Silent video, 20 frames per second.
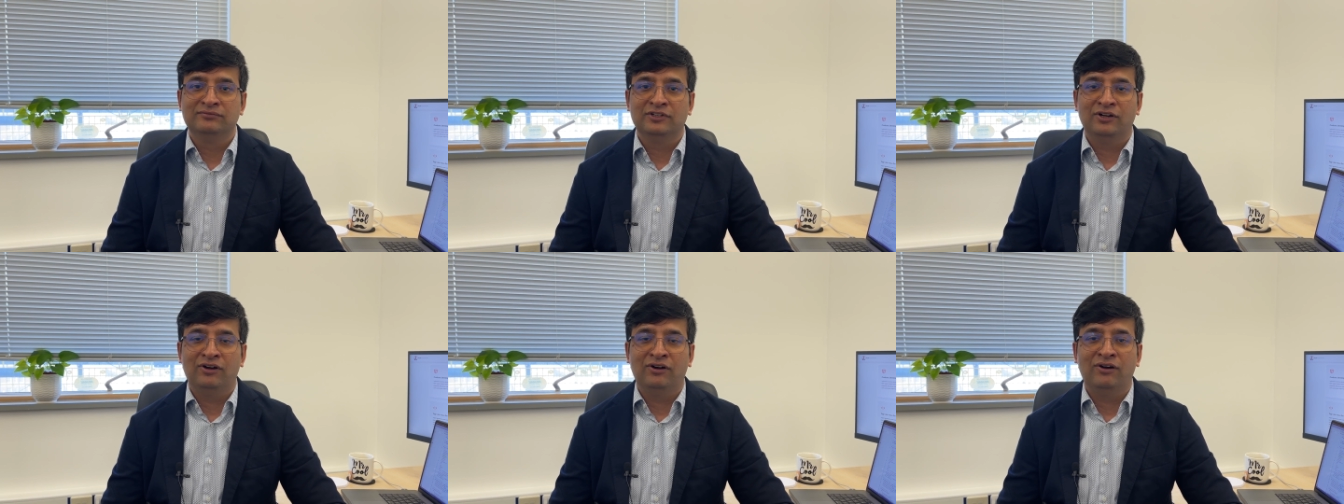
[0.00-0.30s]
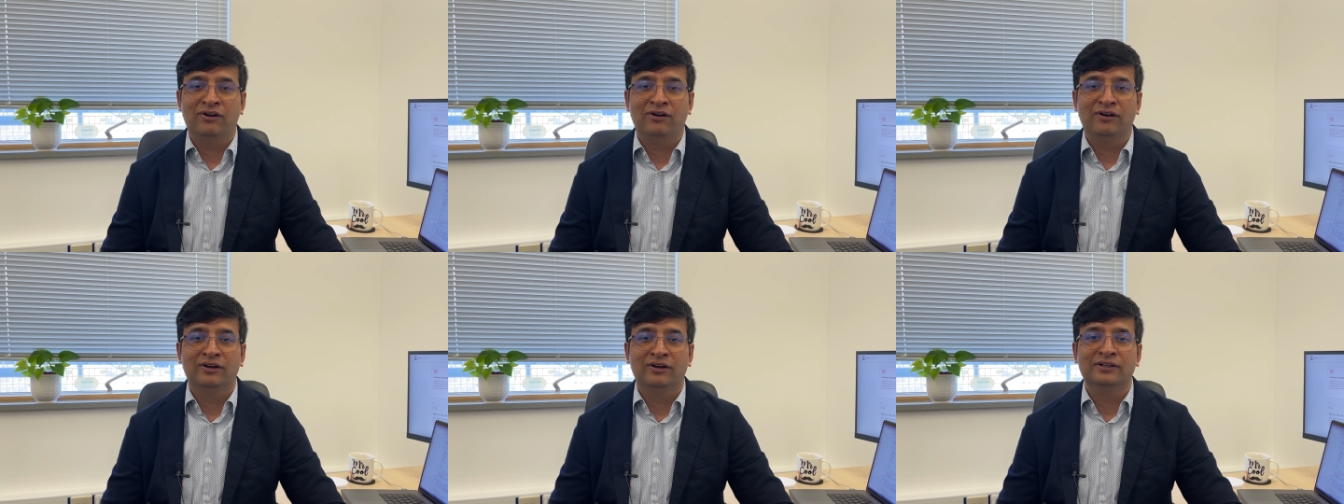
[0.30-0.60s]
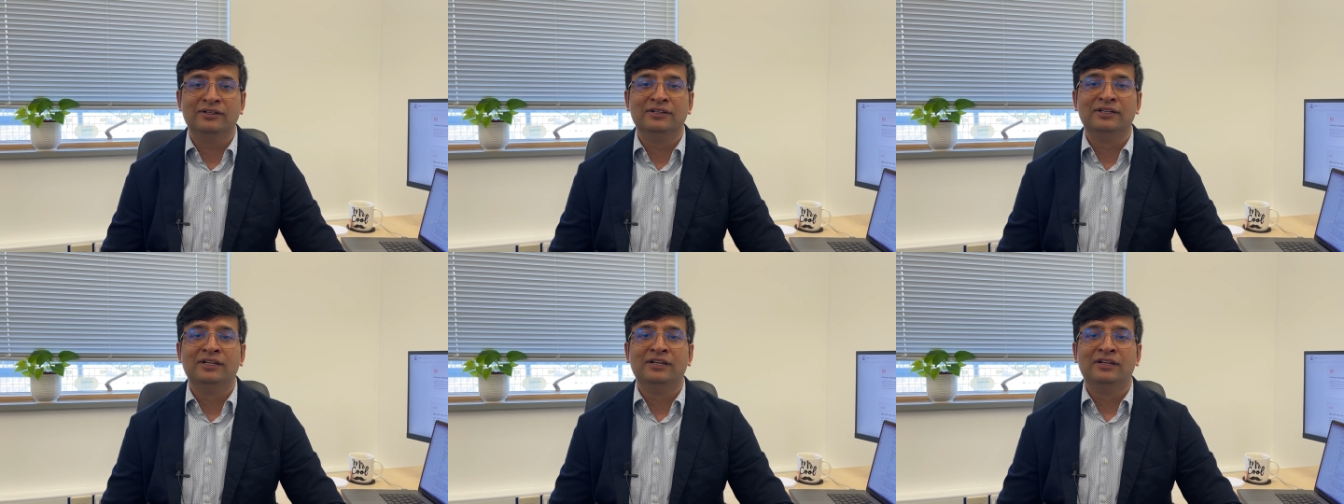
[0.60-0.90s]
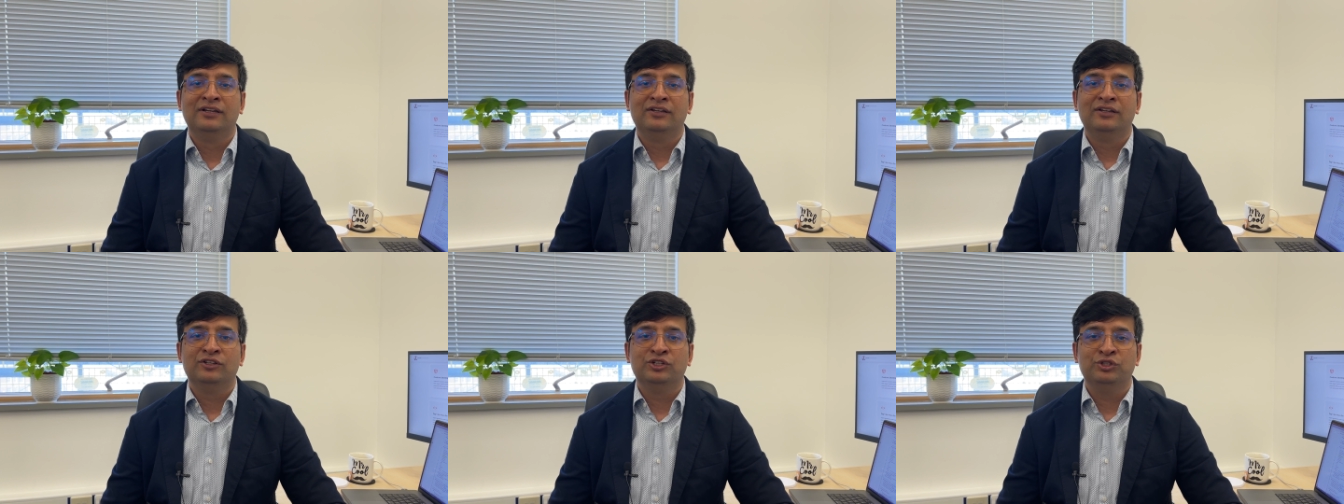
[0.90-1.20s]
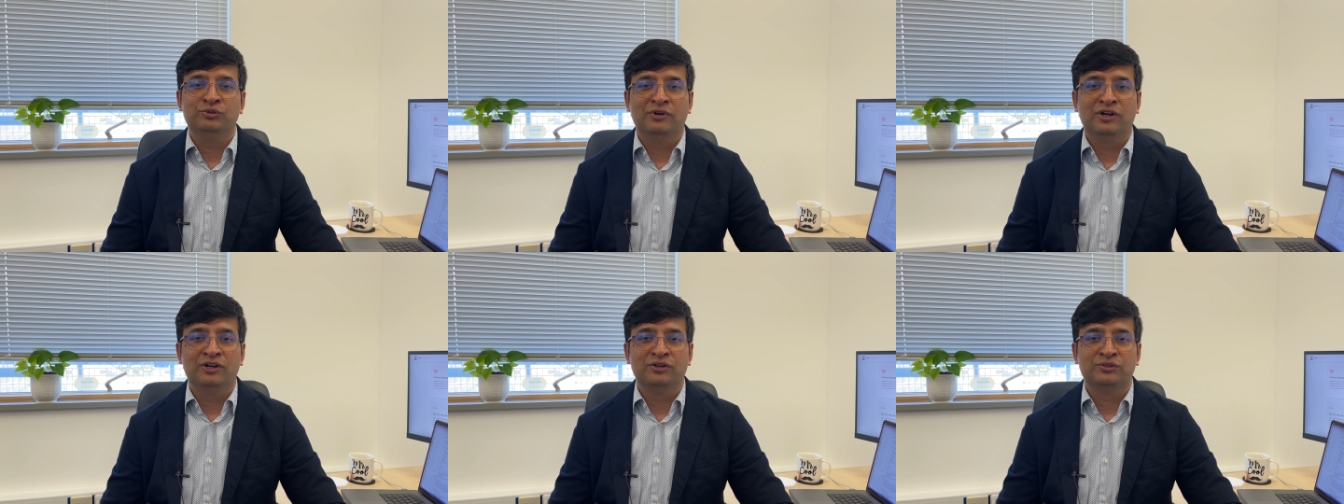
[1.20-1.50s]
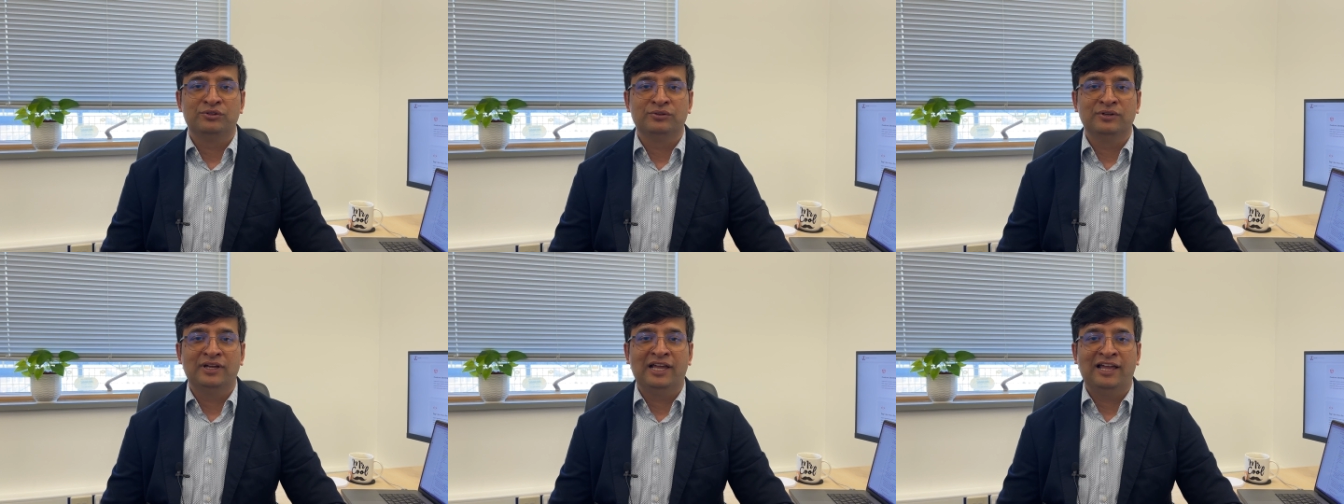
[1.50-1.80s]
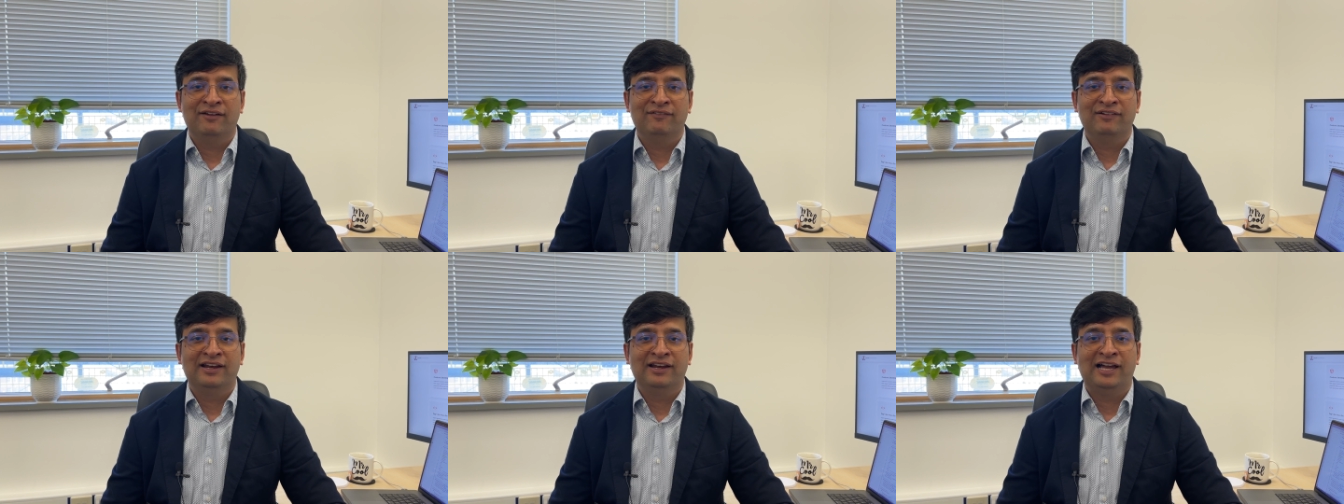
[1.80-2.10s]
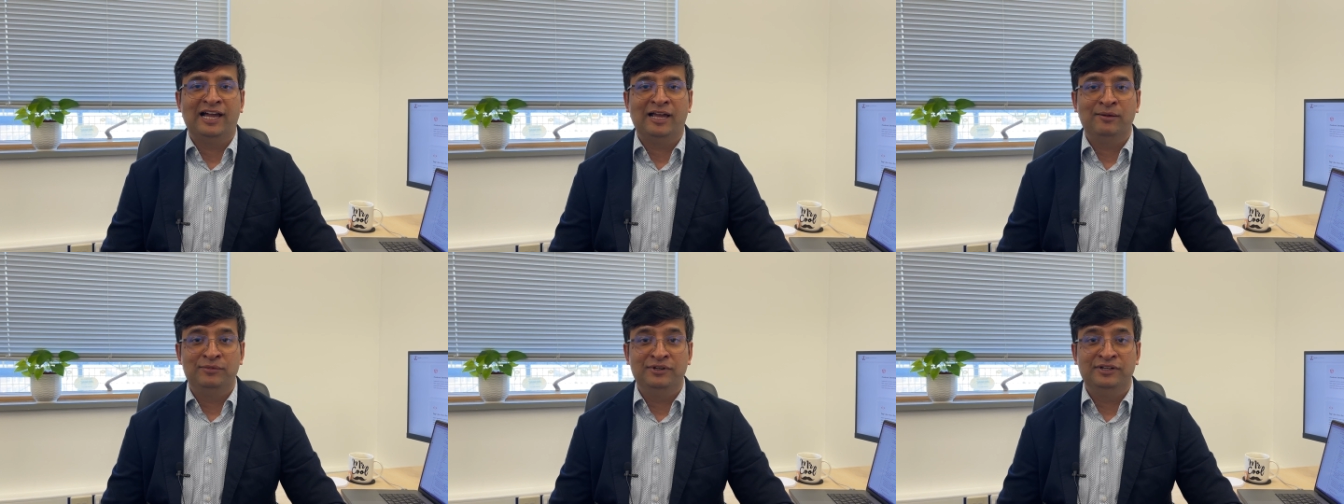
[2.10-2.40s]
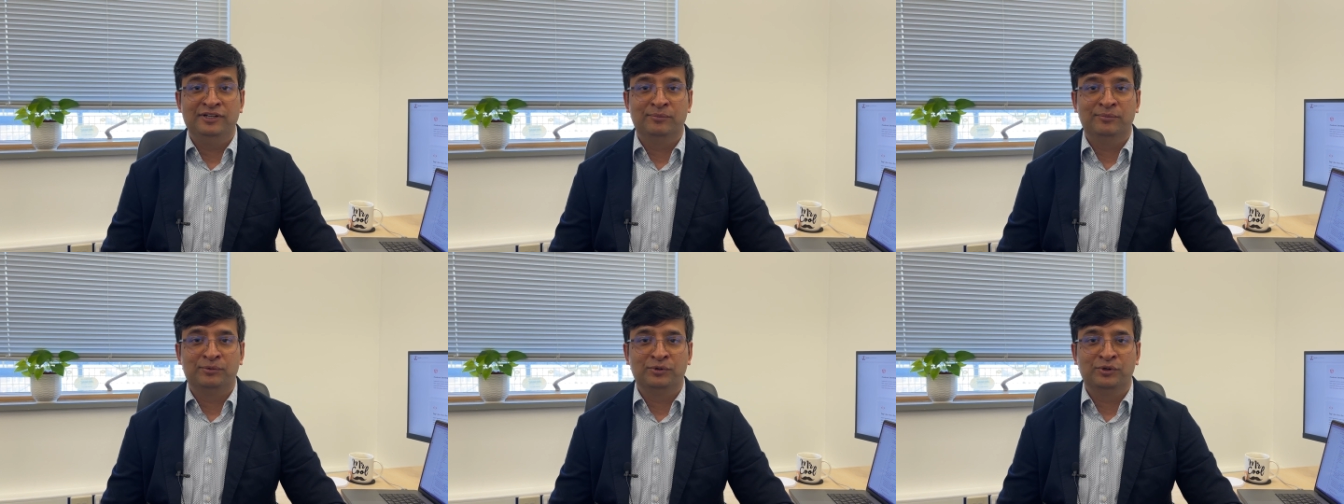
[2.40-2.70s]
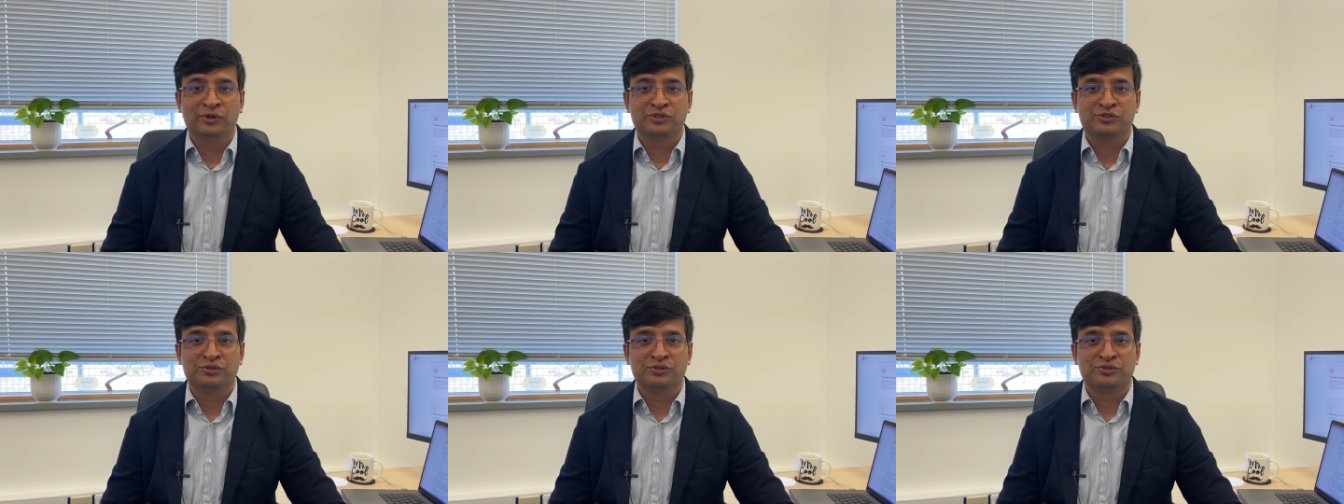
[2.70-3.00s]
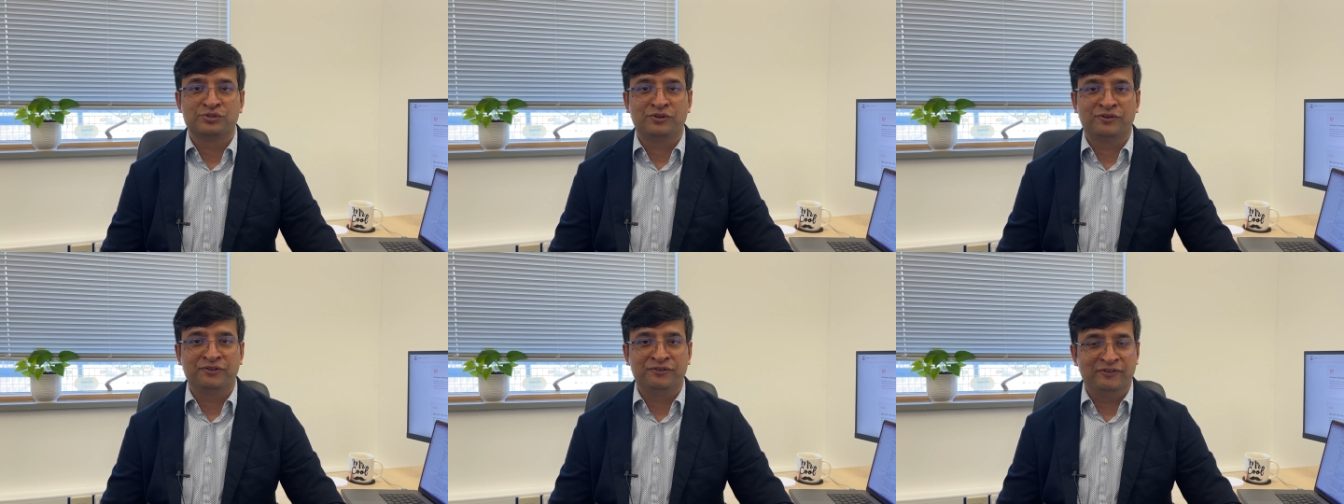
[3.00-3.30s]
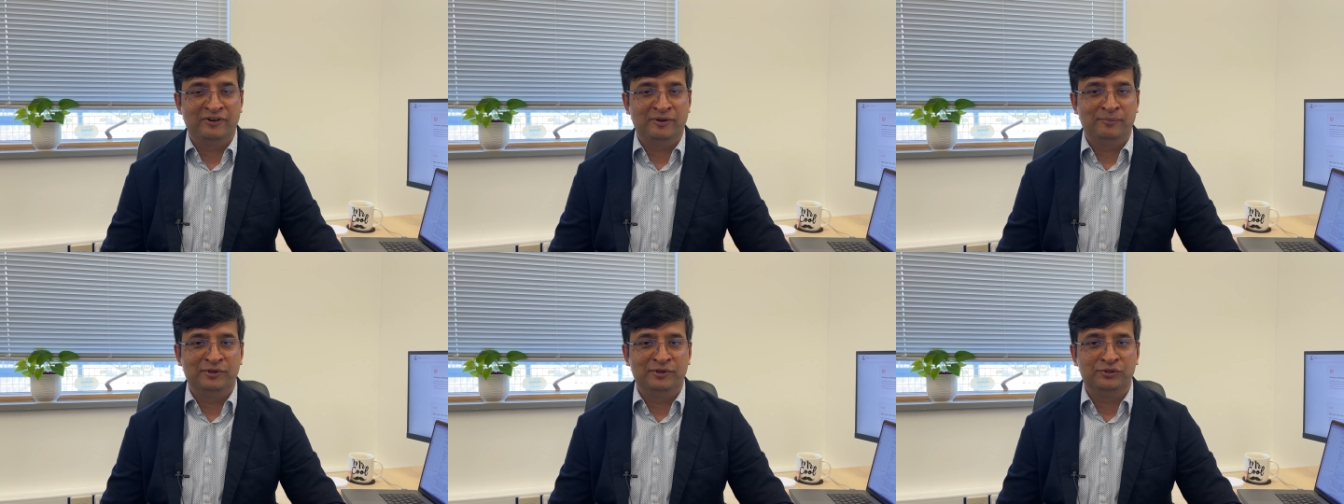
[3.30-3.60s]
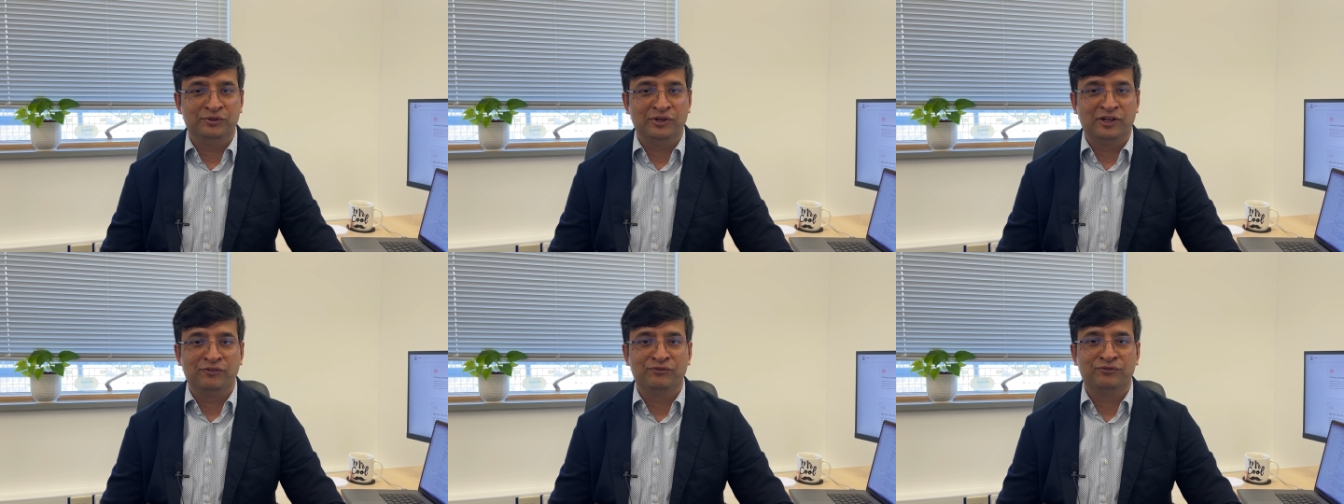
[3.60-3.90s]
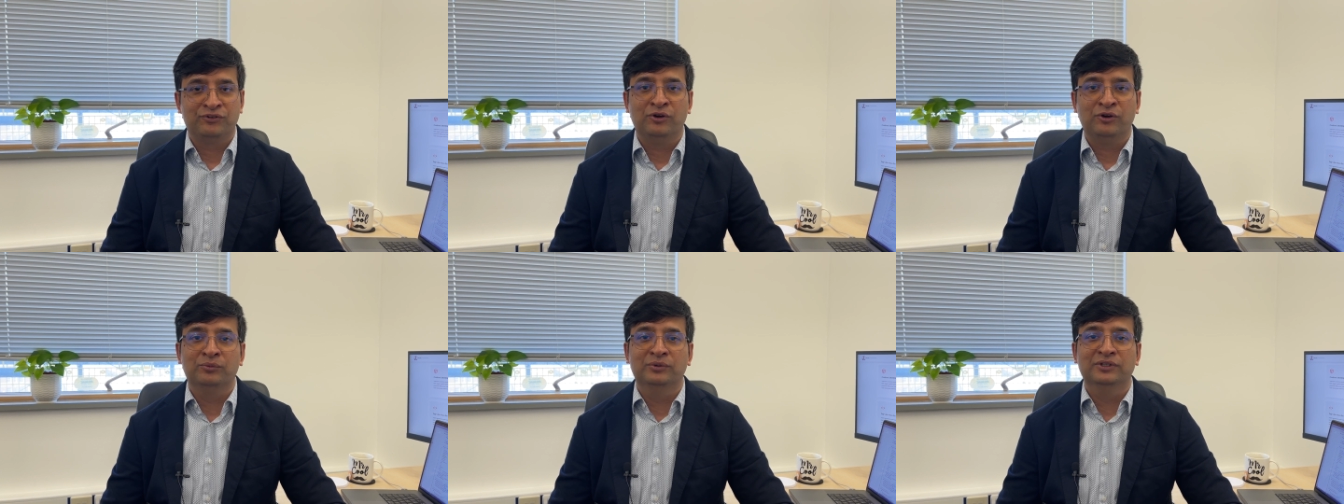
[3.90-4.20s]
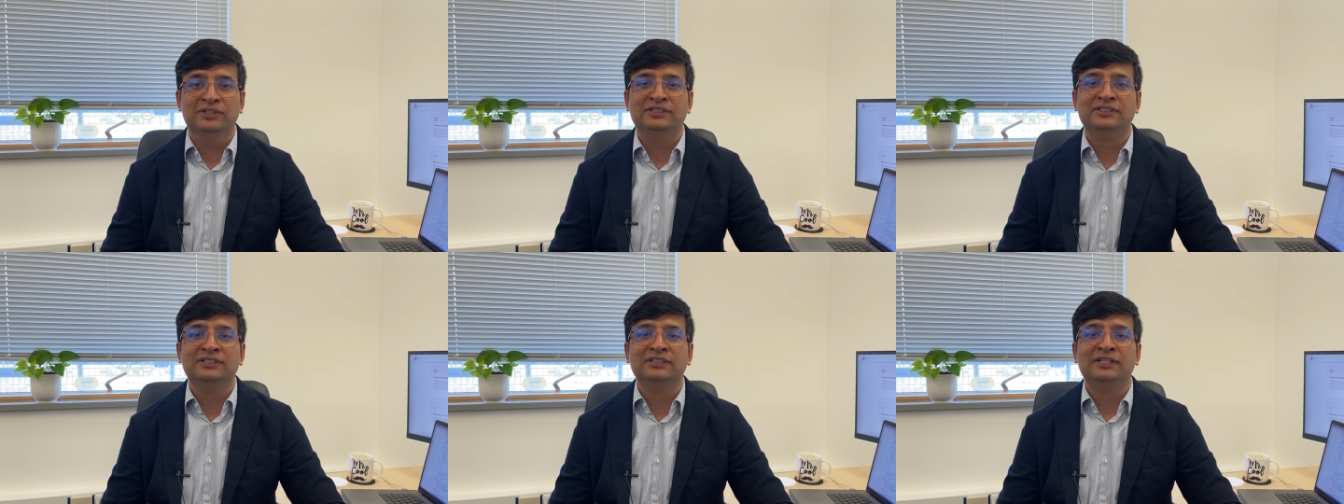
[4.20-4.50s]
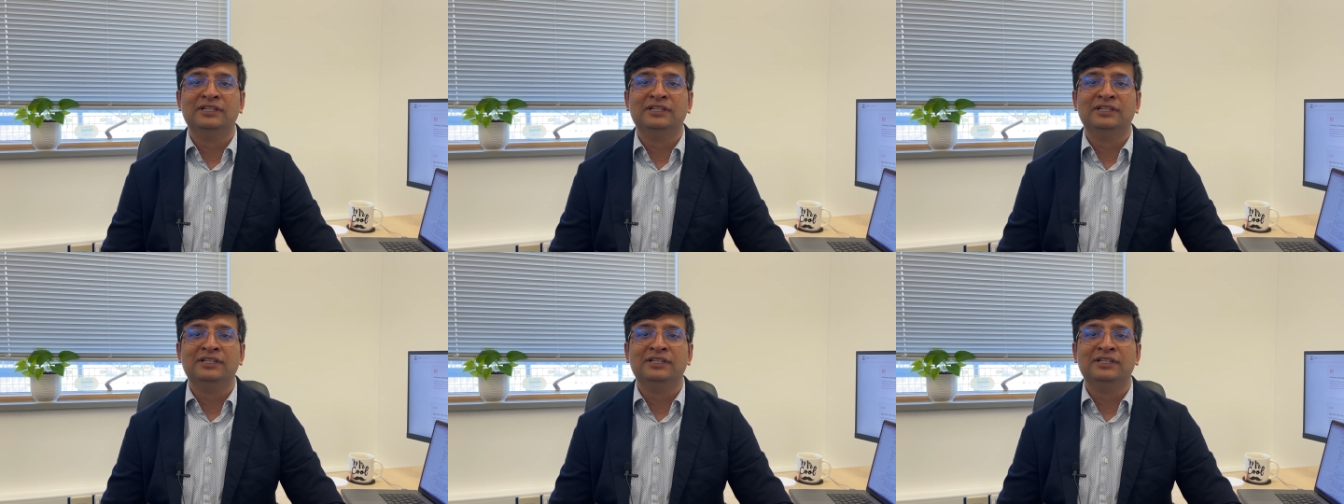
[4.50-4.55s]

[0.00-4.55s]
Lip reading: or you want to have a hybrid approach to software development going forward,